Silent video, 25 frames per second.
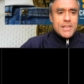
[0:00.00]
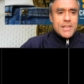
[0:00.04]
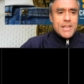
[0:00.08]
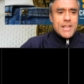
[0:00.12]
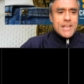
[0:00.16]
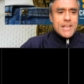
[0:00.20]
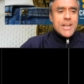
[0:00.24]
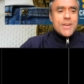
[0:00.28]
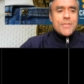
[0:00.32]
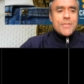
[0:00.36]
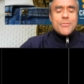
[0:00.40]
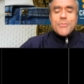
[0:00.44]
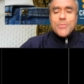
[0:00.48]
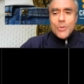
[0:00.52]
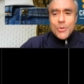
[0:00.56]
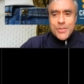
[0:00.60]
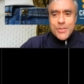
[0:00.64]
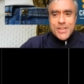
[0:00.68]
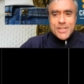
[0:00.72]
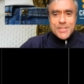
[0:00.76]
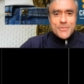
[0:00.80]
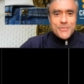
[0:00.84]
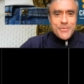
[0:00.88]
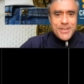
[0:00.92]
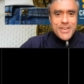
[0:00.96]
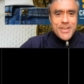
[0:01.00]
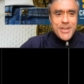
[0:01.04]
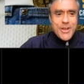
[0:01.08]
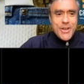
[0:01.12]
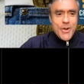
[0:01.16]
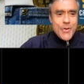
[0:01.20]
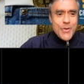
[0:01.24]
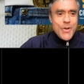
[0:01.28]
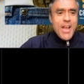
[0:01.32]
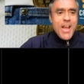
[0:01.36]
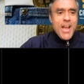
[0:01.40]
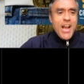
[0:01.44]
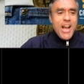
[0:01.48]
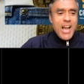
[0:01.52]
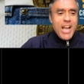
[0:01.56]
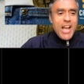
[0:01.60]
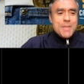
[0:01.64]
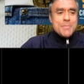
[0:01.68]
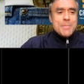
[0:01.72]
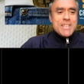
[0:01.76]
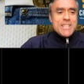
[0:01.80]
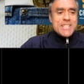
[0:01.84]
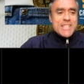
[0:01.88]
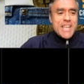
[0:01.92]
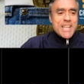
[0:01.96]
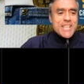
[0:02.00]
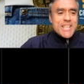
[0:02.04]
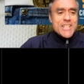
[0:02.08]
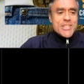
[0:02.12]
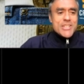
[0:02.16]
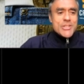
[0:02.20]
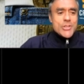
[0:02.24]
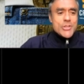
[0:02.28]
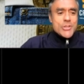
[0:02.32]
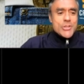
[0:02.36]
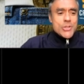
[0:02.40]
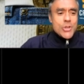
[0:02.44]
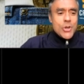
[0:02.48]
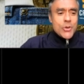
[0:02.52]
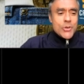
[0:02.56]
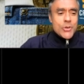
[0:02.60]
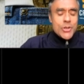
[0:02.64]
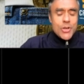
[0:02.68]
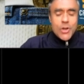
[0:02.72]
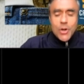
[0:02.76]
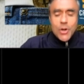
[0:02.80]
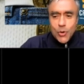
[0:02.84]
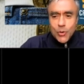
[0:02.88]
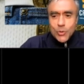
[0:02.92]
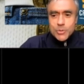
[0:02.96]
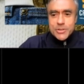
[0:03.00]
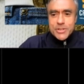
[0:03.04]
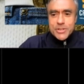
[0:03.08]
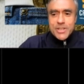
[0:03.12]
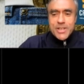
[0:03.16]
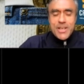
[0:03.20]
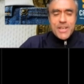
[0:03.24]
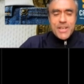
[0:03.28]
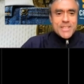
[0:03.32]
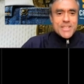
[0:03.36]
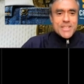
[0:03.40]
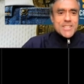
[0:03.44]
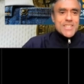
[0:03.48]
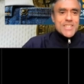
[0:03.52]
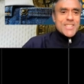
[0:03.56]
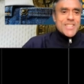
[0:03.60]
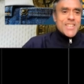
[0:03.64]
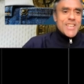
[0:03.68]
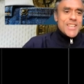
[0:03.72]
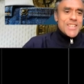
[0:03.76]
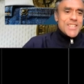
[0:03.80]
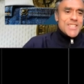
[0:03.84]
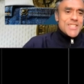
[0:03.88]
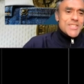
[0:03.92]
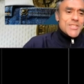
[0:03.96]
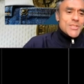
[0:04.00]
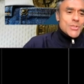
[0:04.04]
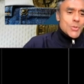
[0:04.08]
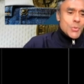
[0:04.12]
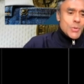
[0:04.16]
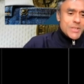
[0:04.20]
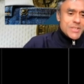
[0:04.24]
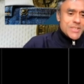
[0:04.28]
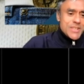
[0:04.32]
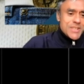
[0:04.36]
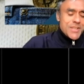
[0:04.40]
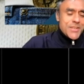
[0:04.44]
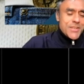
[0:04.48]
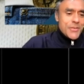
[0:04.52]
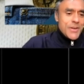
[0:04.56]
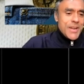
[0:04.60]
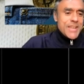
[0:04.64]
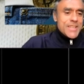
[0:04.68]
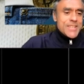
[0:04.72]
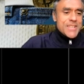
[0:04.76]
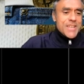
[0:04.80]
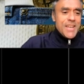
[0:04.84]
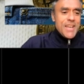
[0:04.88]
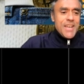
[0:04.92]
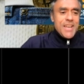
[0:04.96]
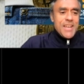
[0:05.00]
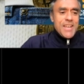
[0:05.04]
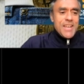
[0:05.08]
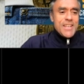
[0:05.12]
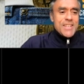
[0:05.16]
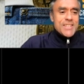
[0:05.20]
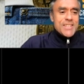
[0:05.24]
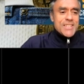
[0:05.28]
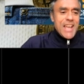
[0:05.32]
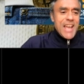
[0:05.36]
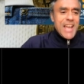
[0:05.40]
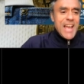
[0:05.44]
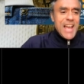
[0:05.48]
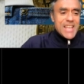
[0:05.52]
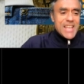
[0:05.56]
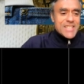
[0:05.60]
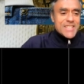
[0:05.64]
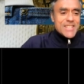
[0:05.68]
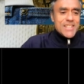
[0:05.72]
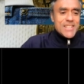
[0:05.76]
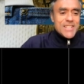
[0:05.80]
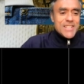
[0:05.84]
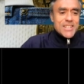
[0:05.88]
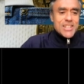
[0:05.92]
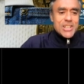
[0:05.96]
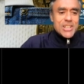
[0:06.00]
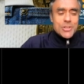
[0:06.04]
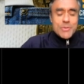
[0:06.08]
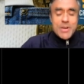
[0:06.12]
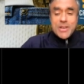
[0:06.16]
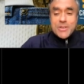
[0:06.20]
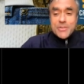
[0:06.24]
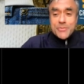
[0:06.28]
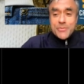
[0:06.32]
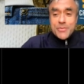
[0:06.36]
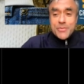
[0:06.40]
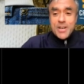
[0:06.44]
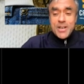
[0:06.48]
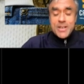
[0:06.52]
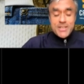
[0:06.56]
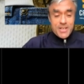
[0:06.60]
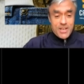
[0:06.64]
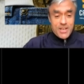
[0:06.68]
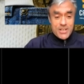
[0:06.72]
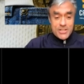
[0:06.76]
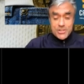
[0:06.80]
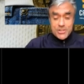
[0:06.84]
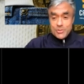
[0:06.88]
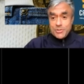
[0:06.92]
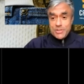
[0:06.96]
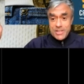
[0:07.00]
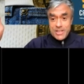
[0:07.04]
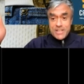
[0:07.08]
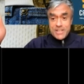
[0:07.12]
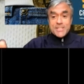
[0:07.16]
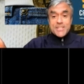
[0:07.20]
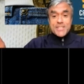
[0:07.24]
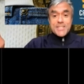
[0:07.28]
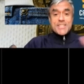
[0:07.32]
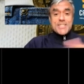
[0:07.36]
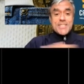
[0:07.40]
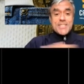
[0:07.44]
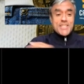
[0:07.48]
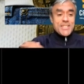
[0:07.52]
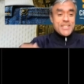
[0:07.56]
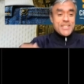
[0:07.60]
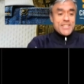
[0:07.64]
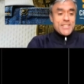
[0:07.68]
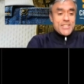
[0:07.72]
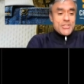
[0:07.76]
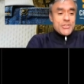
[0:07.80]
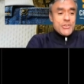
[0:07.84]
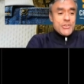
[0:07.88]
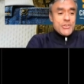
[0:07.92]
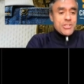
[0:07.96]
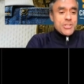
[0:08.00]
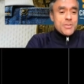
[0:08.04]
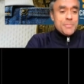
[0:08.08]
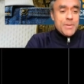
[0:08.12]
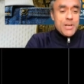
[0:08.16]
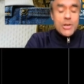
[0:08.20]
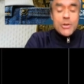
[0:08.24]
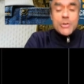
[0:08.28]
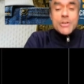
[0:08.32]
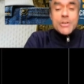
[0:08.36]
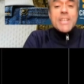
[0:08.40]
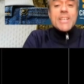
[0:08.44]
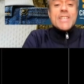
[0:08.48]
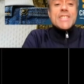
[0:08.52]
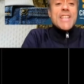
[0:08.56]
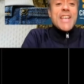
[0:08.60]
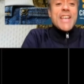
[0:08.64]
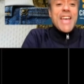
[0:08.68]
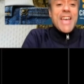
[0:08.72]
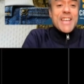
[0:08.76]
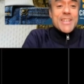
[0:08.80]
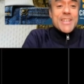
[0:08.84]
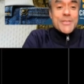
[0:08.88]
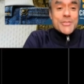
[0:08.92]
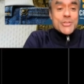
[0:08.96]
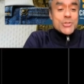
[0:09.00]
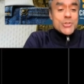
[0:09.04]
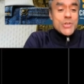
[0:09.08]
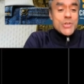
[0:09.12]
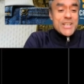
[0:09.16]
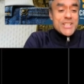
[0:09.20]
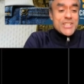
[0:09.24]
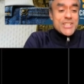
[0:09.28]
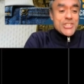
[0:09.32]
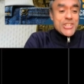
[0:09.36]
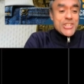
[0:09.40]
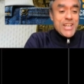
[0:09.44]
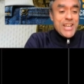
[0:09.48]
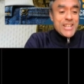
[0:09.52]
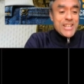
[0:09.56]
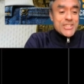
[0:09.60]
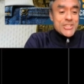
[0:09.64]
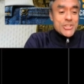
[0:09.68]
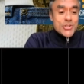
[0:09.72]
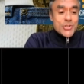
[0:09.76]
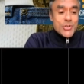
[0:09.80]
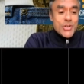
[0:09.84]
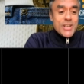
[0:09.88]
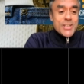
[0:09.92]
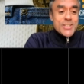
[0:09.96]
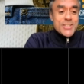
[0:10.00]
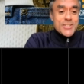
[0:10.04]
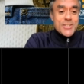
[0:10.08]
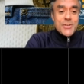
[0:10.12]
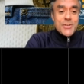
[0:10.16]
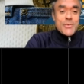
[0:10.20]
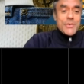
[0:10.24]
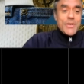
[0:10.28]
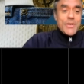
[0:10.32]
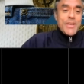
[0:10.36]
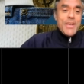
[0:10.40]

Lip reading: Now, for this video, I'm indebted to John Colt. This is his Twitter thread. He's at LurkAroundFind. I shall link to this in the description below. And he's the head of strategy at StrideZone.